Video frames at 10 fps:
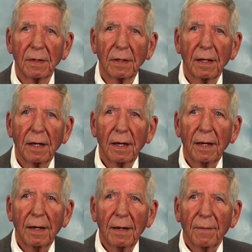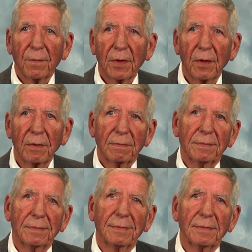and so
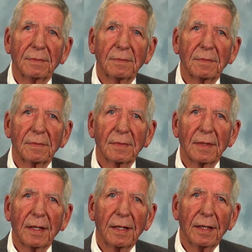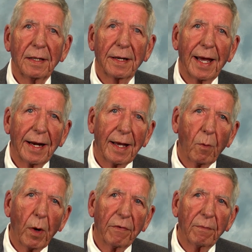you kind of got
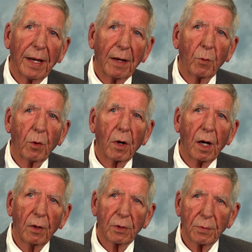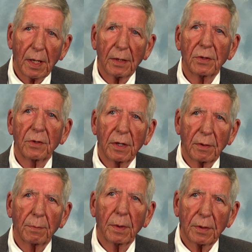away from making real close
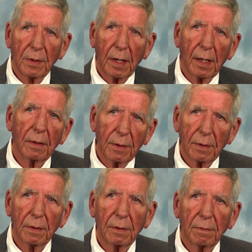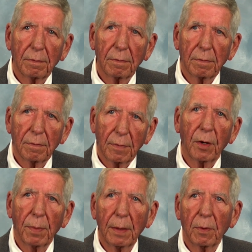relationships but you got to
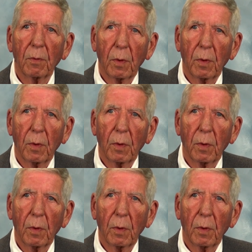know people